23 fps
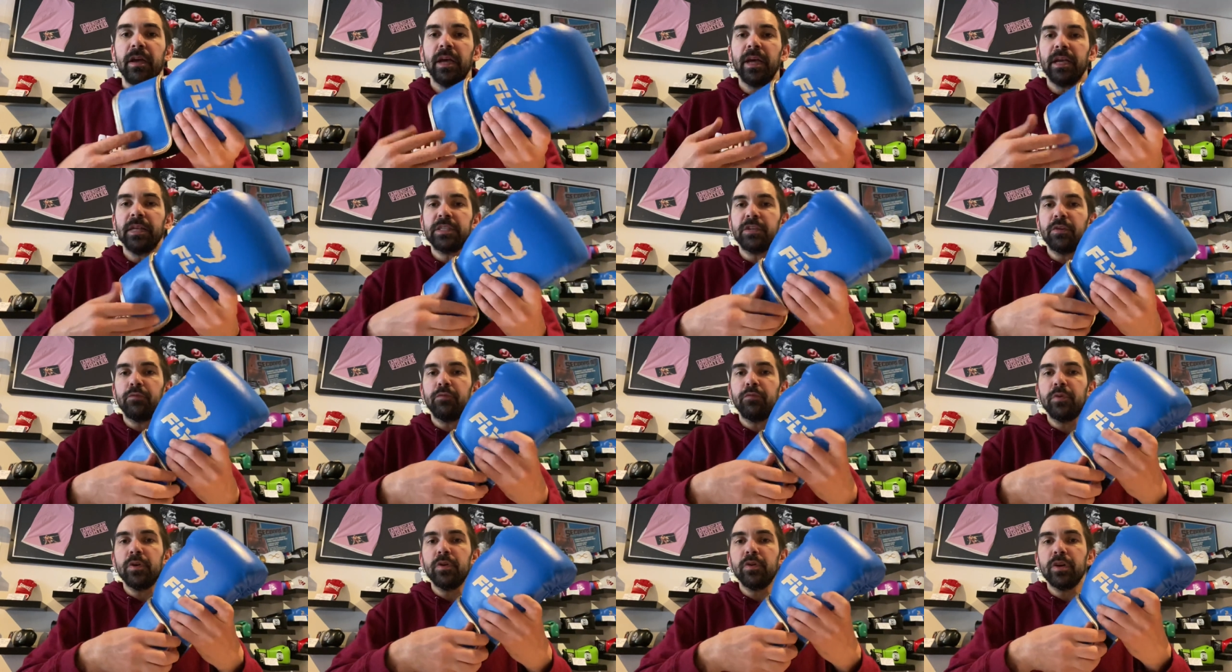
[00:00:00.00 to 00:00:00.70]
It's a
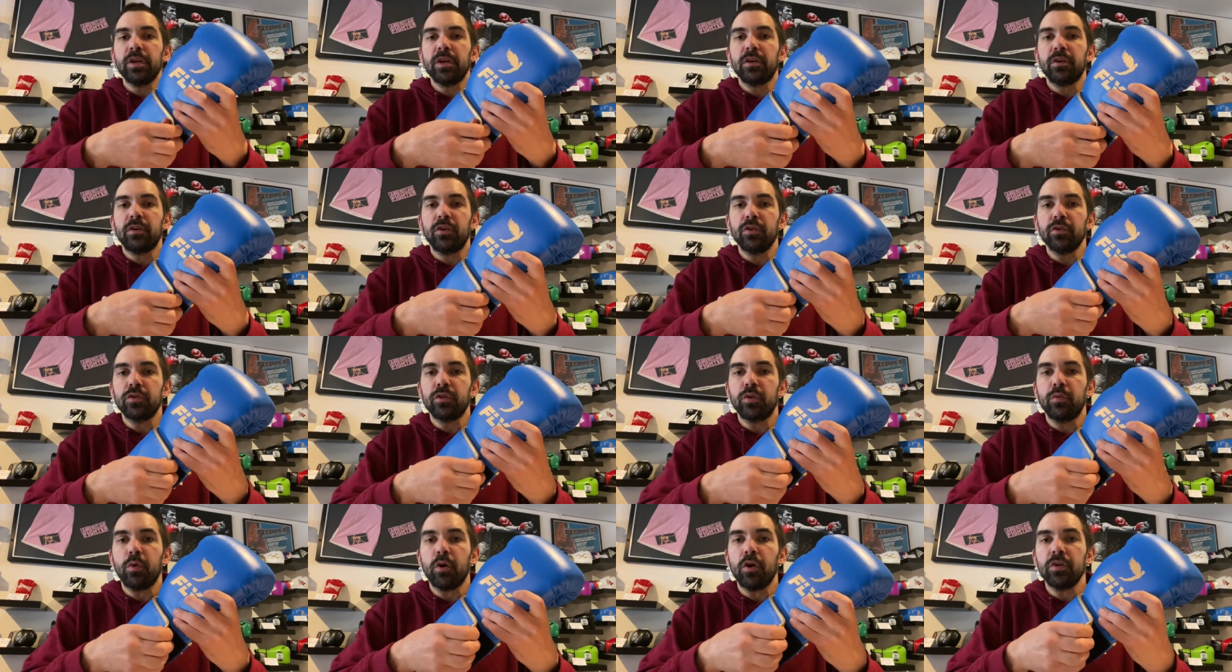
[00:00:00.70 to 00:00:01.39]
really good
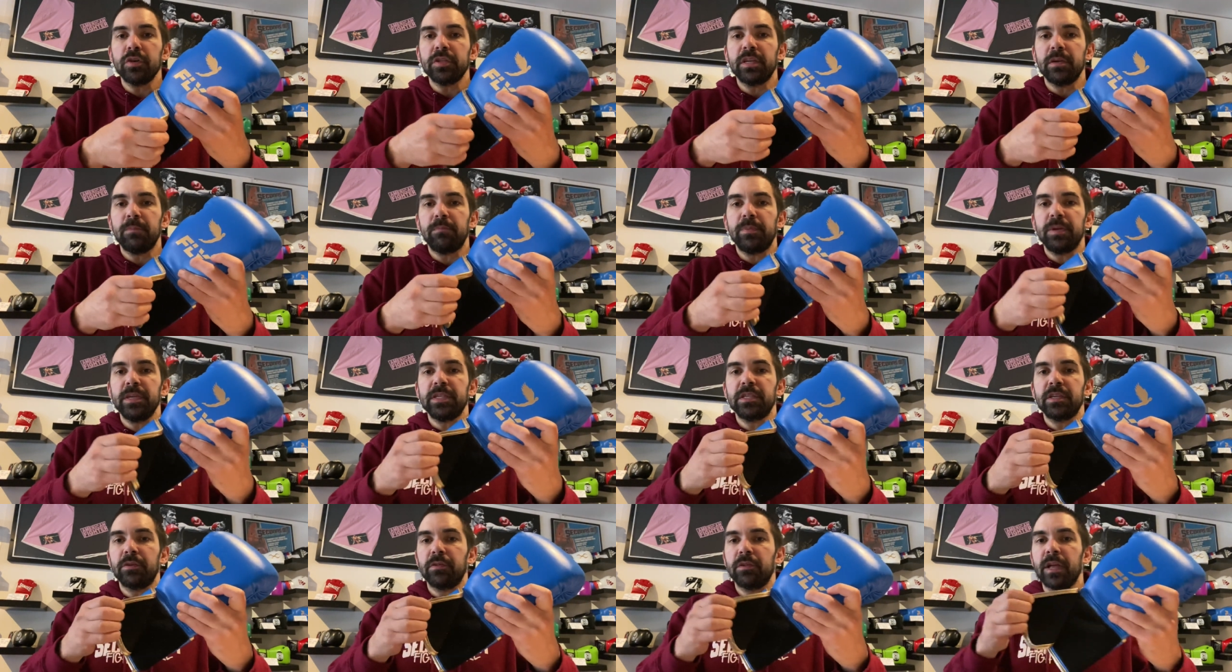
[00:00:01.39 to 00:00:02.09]
quality
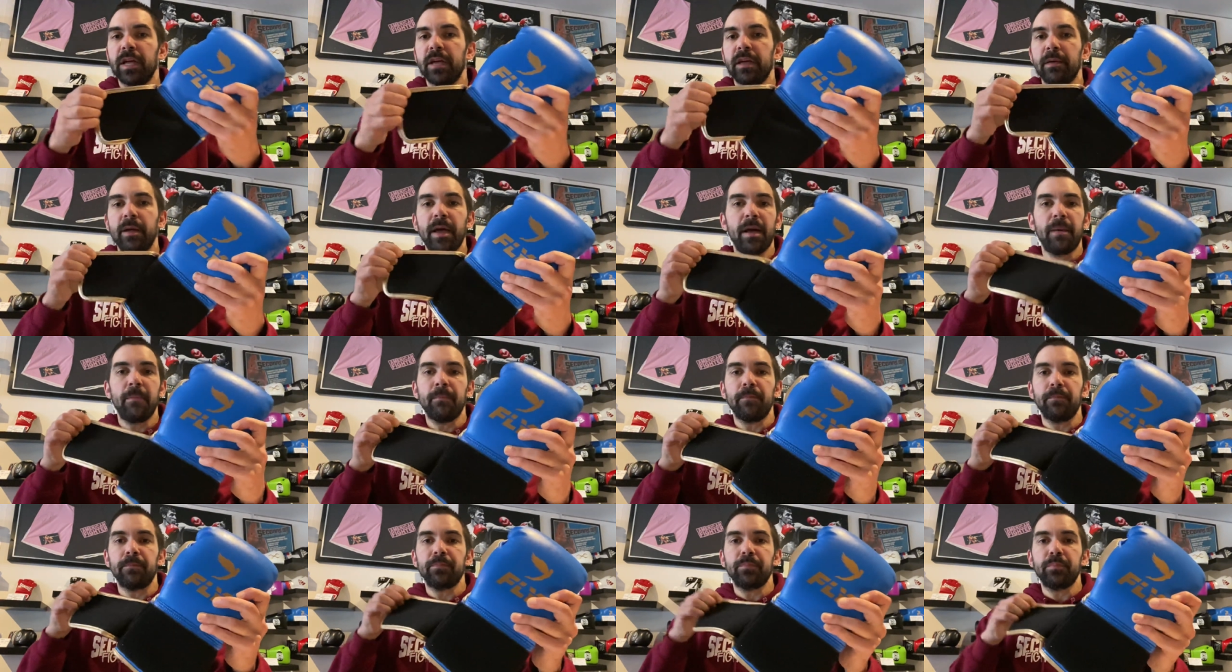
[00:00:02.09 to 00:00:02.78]
piece of,
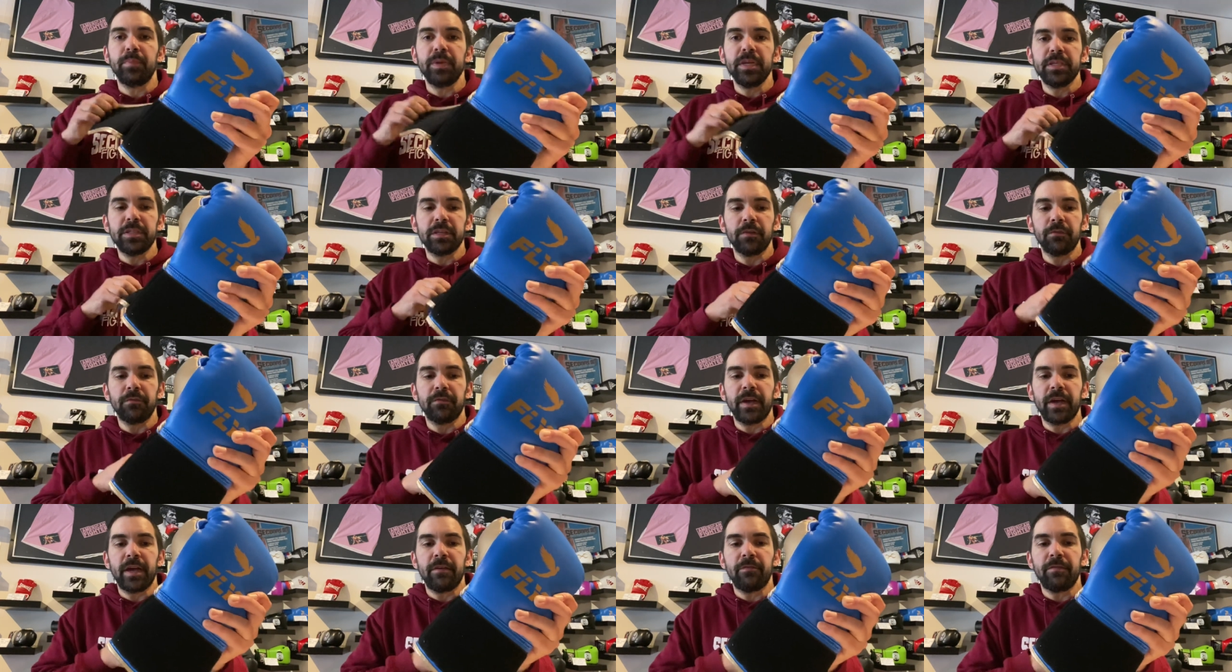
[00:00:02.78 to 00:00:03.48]
um, piece of
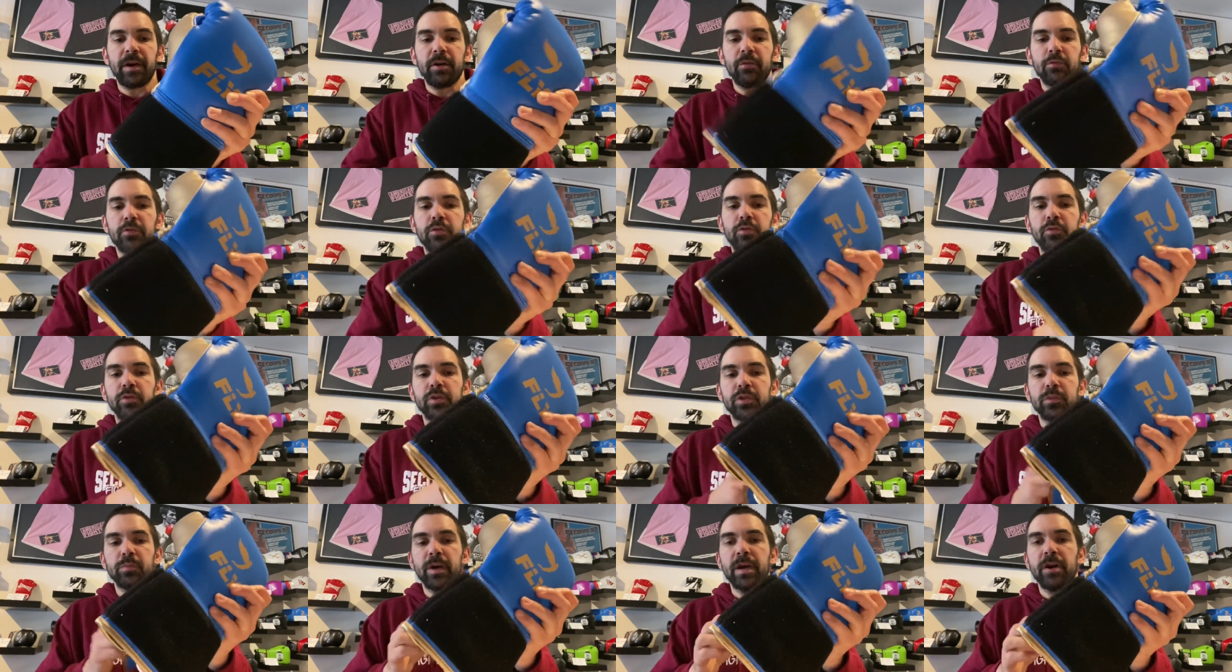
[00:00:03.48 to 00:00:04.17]
uh, Velcro
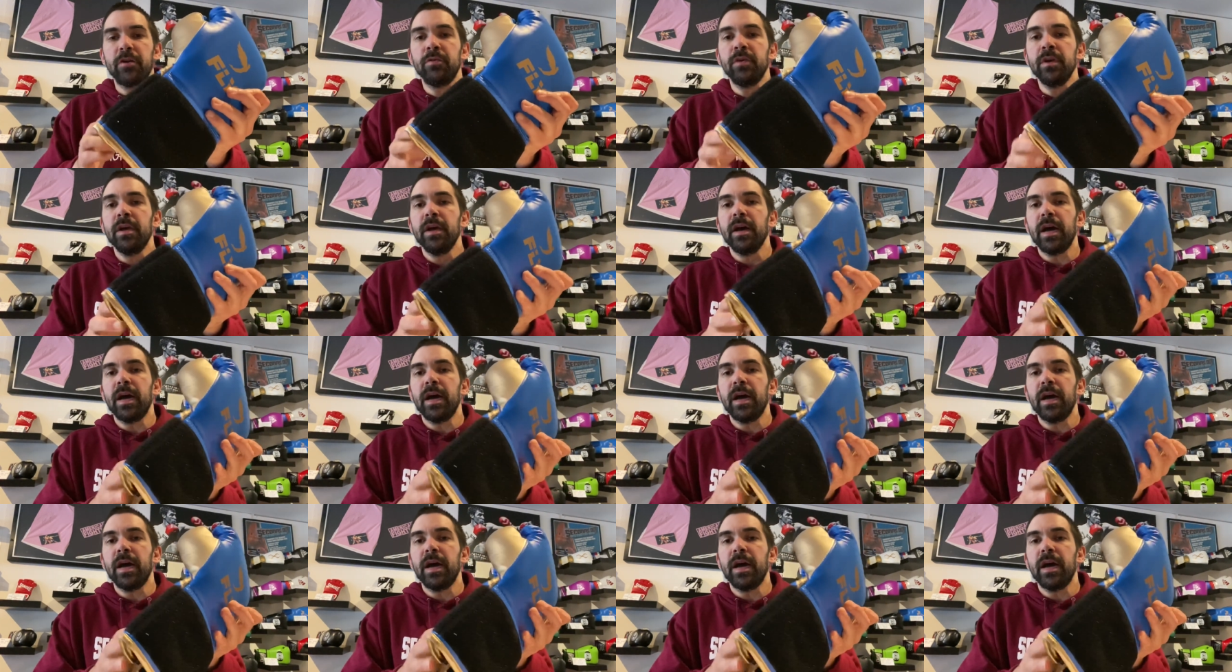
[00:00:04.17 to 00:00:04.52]
as well.